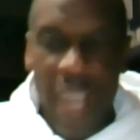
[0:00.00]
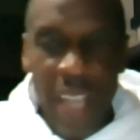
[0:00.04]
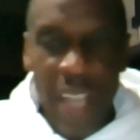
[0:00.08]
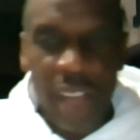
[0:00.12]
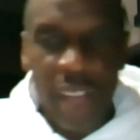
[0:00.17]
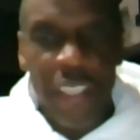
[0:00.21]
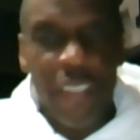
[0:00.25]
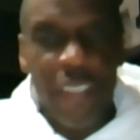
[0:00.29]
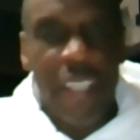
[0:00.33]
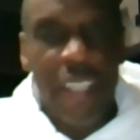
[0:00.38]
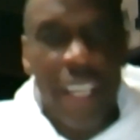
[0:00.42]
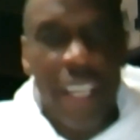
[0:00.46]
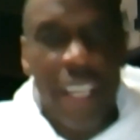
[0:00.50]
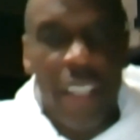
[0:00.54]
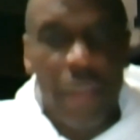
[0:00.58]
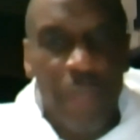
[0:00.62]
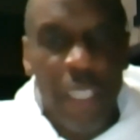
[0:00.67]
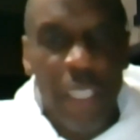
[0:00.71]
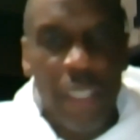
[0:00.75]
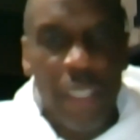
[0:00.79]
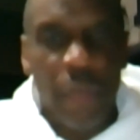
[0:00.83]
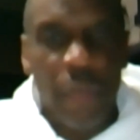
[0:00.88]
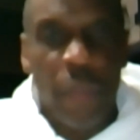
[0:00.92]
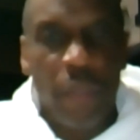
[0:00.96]
National League style of
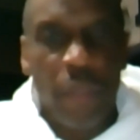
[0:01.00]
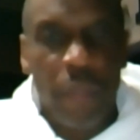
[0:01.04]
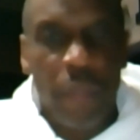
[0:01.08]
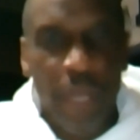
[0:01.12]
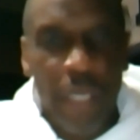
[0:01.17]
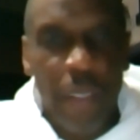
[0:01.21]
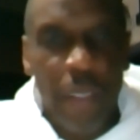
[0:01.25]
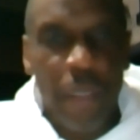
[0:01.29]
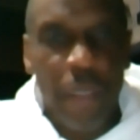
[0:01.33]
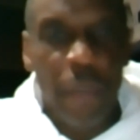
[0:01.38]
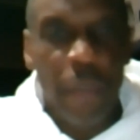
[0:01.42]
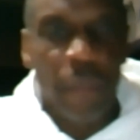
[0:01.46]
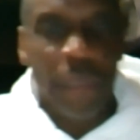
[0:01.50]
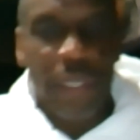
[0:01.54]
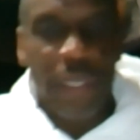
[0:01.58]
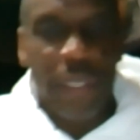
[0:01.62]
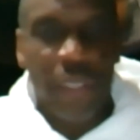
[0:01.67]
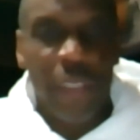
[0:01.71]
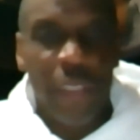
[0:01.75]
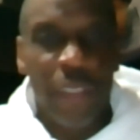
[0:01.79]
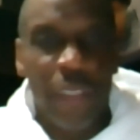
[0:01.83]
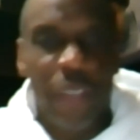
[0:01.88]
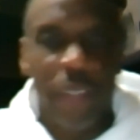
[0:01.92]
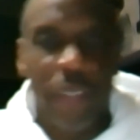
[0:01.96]
baseball better
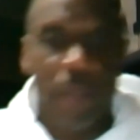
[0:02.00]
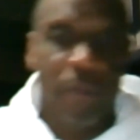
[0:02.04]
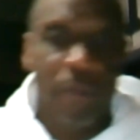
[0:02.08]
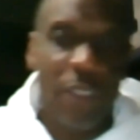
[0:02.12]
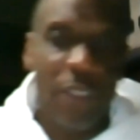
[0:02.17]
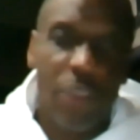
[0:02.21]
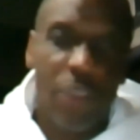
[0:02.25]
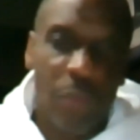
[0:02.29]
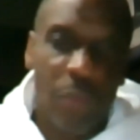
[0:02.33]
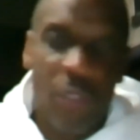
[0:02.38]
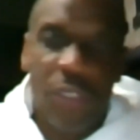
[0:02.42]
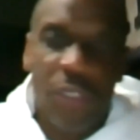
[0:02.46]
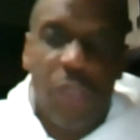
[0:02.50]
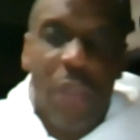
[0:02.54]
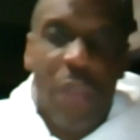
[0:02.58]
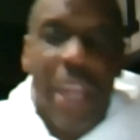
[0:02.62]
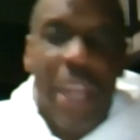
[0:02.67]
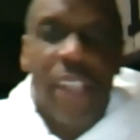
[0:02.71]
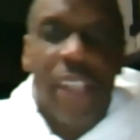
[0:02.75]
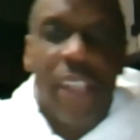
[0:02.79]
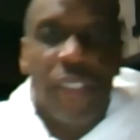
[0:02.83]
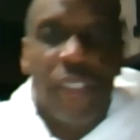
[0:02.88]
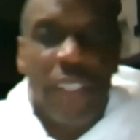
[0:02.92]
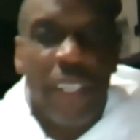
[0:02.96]
because it's more
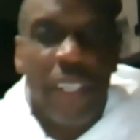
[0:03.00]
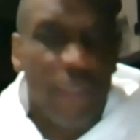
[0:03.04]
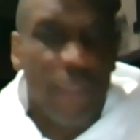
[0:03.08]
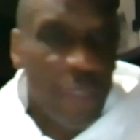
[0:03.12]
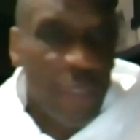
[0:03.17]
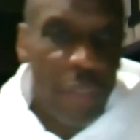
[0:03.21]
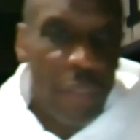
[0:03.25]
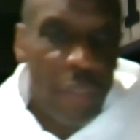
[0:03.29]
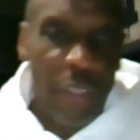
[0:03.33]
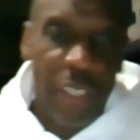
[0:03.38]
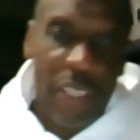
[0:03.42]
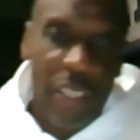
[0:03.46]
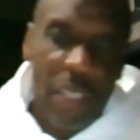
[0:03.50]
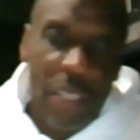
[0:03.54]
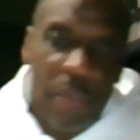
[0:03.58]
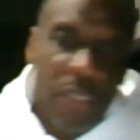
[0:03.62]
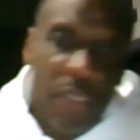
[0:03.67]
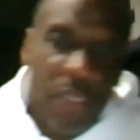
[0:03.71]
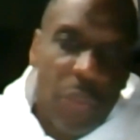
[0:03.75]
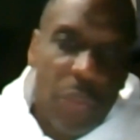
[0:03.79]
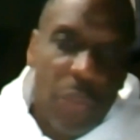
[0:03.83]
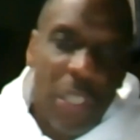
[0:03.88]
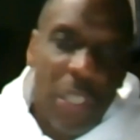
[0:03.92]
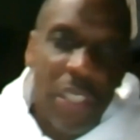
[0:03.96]
strategy, the
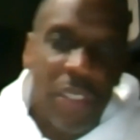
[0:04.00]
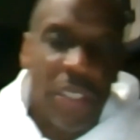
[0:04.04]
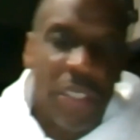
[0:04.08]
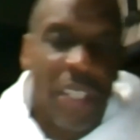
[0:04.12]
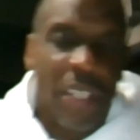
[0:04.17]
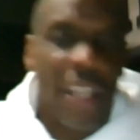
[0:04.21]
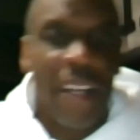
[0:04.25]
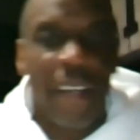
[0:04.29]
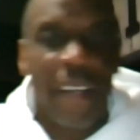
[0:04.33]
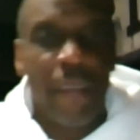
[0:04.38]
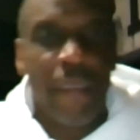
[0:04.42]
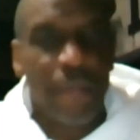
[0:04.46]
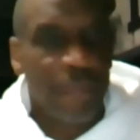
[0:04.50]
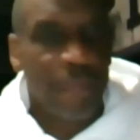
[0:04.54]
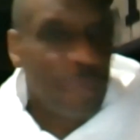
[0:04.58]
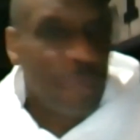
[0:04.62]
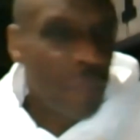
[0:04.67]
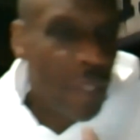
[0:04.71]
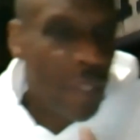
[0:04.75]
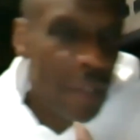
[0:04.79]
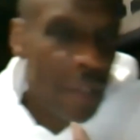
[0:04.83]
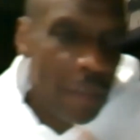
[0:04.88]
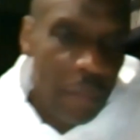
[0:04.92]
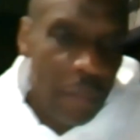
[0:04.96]
double switch,
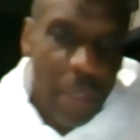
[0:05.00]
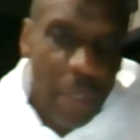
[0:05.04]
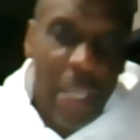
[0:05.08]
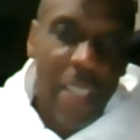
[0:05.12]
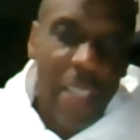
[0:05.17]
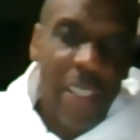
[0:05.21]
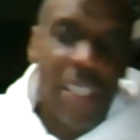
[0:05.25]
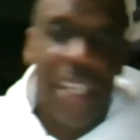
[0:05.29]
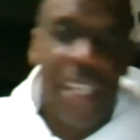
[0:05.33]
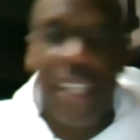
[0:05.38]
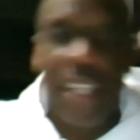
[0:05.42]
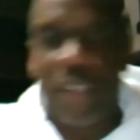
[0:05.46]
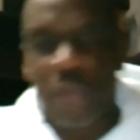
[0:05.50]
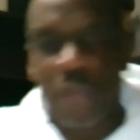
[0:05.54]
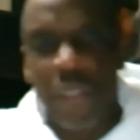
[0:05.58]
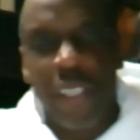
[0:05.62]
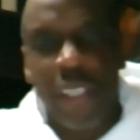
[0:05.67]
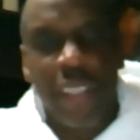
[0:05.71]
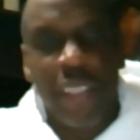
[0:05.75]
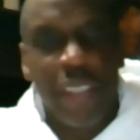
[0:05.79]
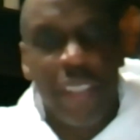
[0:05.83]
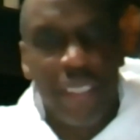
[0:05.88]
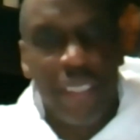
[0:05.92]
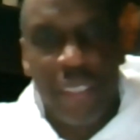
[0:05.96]
fun, hit and
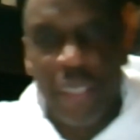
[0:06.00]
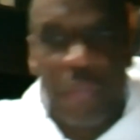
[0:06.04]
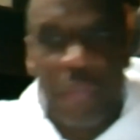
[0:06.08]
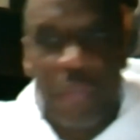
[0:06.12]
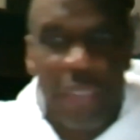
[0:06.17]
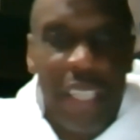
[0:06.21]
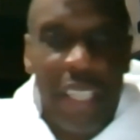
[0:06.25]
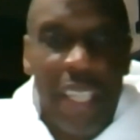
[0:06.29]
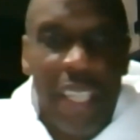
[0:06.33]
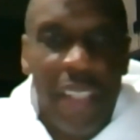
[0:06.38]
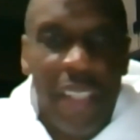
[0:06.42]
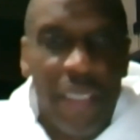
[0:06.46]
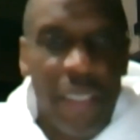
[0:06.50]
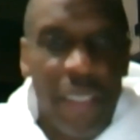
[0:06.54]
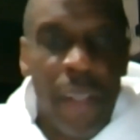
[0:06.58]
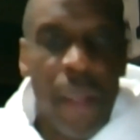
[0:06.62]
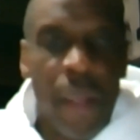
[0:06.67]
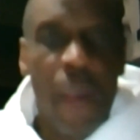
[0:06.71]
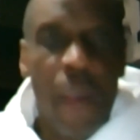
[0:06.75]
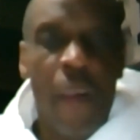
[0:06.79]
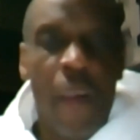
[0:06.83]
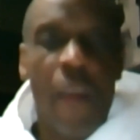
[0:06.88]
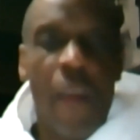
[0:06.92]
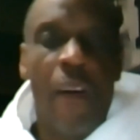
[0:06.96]
runs, different things.
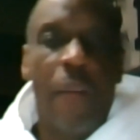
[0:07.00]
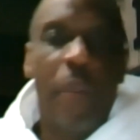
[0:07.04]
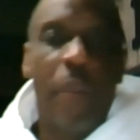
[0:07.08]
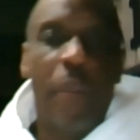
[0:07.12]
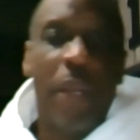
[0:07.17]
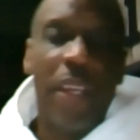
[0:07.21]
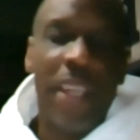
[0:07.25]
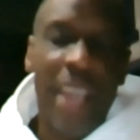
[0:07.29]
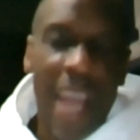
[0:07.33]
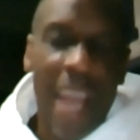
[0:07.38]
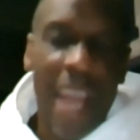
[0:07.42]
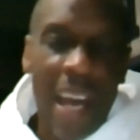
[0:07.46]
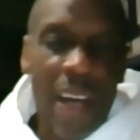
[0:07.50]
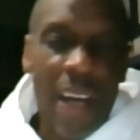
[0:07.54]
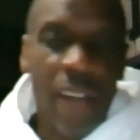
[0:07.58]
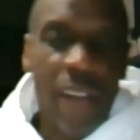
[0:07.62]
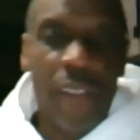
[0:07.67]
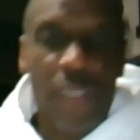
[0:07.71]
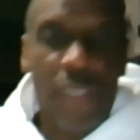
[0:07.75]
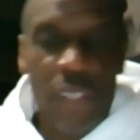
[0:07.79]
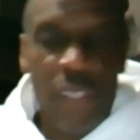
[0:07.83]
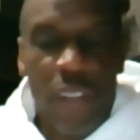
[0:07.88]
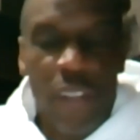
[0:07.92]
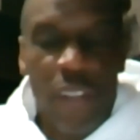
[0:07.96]
But
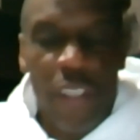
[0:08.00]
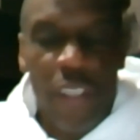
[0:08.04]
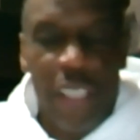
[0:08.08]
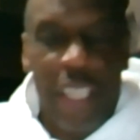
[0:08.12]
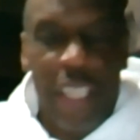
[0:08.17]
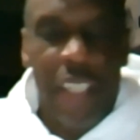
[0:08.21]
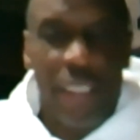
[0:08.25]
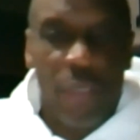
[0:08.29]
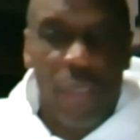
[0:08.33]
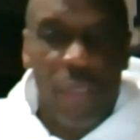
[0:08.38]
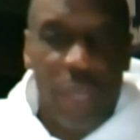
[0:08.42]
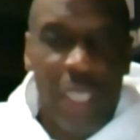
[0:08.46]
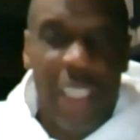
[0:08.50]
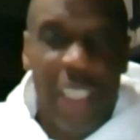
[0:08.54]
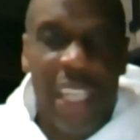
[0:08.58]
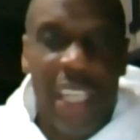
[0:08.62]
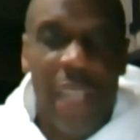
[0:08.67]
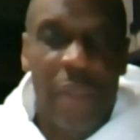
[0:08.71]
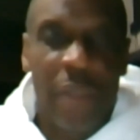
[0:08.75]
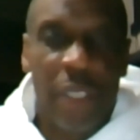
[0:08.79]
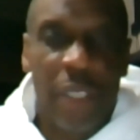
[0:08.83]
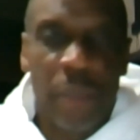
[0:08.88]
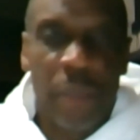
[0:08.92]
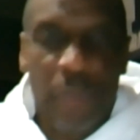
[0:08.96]
now, in our days, the way the
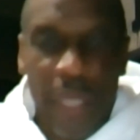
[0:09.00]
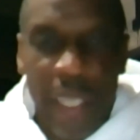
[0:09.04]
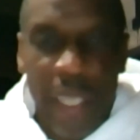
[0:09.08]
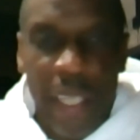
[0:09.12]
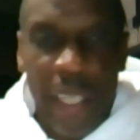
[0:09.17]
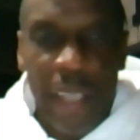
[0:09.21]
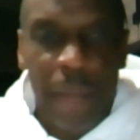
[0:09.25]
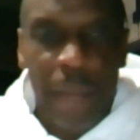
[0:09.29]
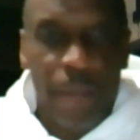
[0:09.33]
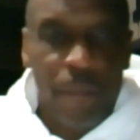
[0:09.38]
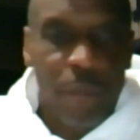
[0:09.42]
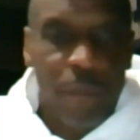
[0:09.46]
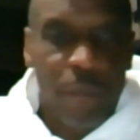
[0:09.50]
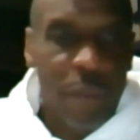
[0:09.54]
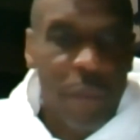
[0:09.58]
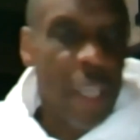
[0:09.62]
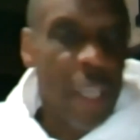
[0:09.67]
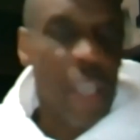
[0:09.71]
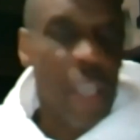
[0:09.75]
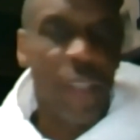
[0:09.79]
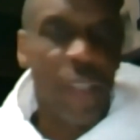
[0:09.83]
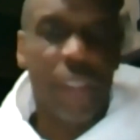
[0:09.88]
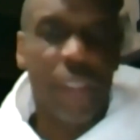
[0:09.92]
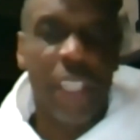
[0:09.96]
game is played,
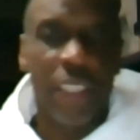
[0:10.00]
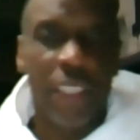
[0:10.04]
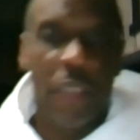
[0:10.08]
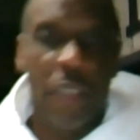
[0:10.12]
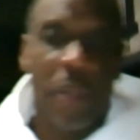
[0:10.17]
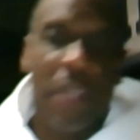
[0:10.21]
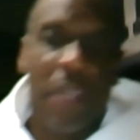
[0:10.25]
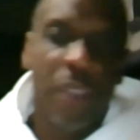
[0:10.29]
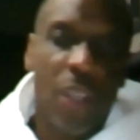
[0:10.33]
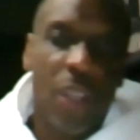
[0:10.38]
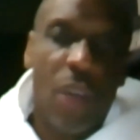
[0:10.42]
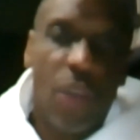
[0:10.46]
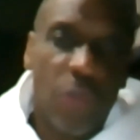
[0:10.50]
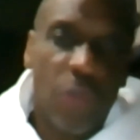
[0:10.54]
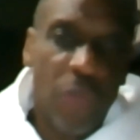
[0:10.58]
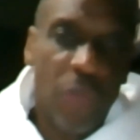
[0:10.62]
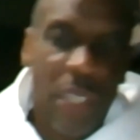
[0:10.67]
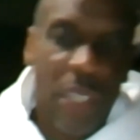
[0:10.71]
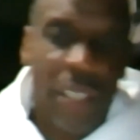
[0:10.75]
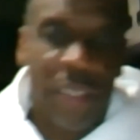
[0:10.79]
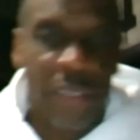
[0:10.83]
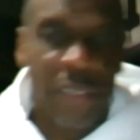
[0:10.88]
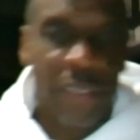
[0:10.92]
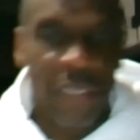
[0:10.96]
there's things about the home
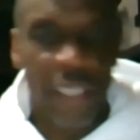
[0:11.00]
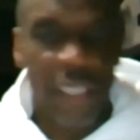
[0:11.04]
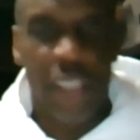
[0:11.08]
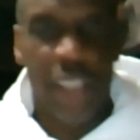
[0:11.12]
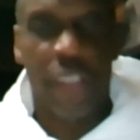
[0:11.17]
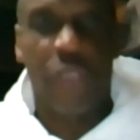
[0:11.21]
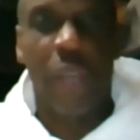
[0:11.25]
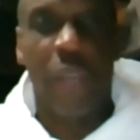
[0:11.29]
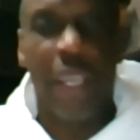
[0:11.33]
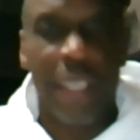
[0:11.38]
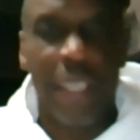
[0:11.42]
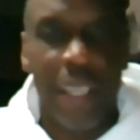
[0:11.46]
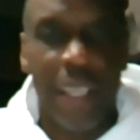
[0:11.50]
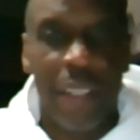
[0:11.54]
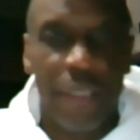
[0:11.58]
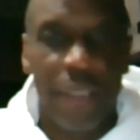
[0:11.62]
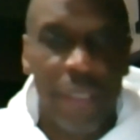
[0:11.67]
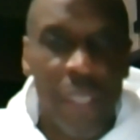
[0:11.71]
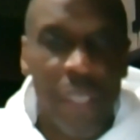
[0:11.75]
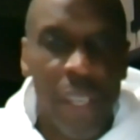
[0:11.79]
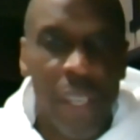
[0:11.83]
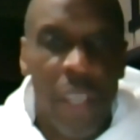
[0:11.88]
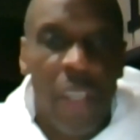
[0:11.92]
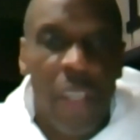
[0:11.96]
run and strikeouts.
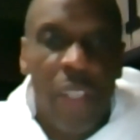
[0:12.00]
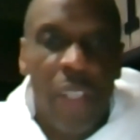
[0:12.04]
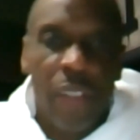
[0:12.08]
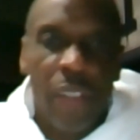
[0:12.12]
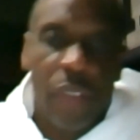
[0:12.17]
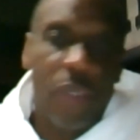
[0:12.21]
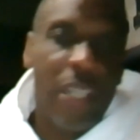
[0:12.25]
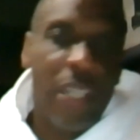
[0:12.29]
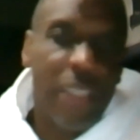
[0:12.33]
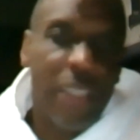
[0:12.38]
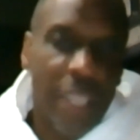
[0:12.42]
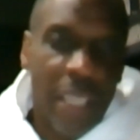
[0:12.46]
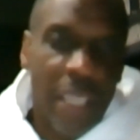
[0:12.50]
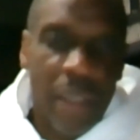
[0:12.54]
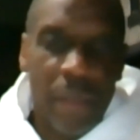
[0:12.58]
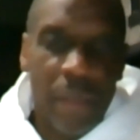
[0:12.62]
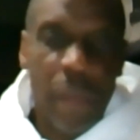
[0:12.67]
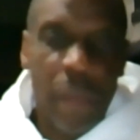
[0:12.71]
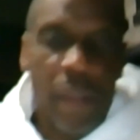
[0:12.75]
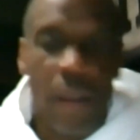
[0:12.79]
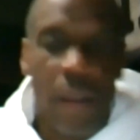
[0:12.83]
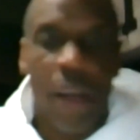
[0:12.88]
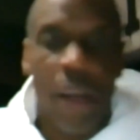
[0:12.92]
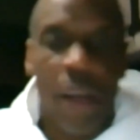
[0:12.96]
So right. I think
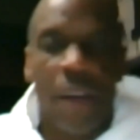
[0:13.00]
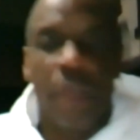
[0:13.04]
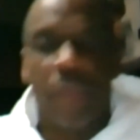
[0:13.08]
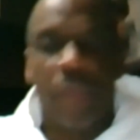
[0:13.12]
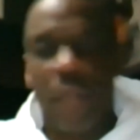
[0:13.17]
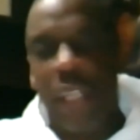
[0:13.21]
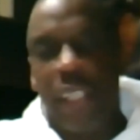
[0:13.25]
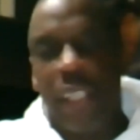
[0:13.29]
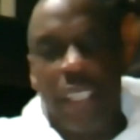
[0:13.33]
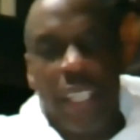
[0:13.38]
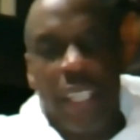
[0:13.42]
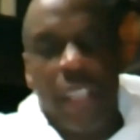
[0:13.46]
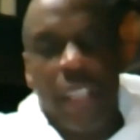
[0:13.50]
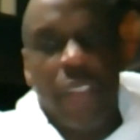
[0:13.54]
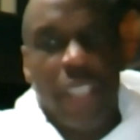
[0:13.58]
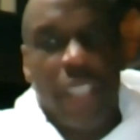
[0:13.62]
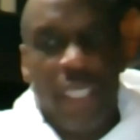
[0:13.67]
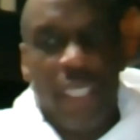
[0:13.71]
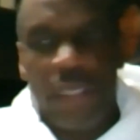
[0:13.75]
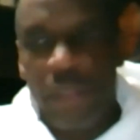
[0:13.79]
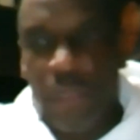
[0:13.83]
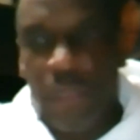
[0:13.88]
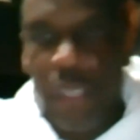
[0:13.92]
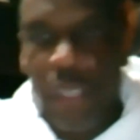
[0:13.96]
Brandon DH
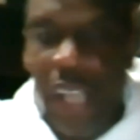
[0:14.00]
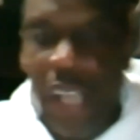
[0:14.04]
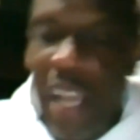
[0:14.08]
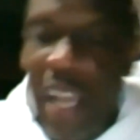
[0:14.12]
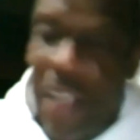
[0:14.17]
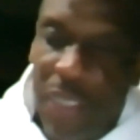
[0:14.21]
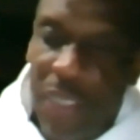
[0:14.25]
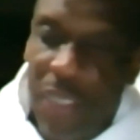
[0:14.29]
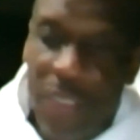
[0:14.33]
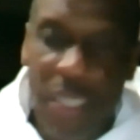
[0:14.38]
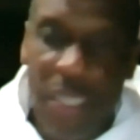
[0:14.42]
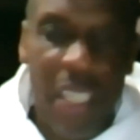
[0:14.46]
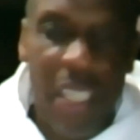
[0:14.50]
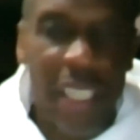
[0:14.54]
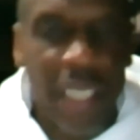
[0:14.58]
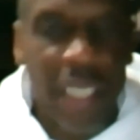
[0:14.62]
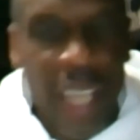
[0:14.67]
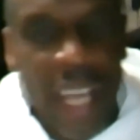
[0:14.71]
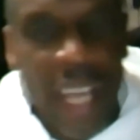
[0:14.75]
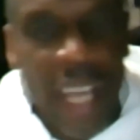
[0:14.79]
in the Senate